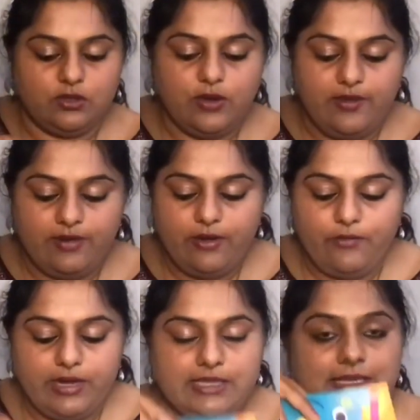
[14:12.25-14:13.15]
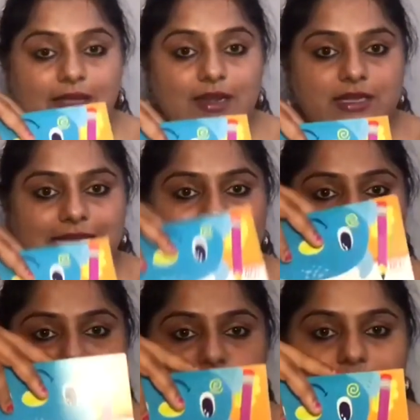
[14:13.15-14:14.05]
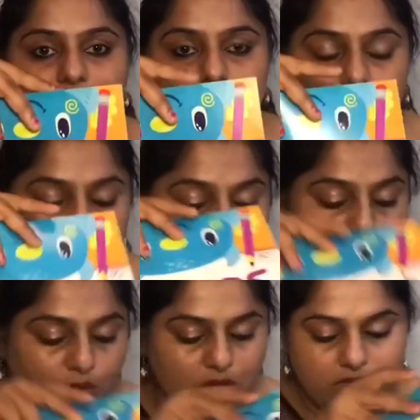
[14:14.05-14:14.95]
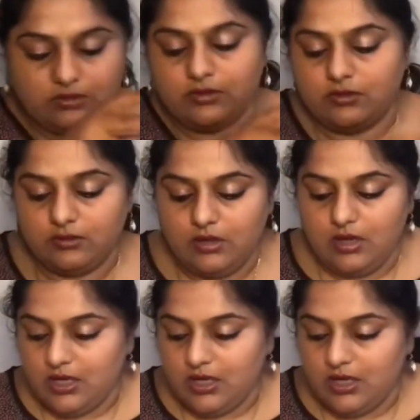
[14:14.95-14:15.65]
So even if it is colors, I used to ask her to count or so.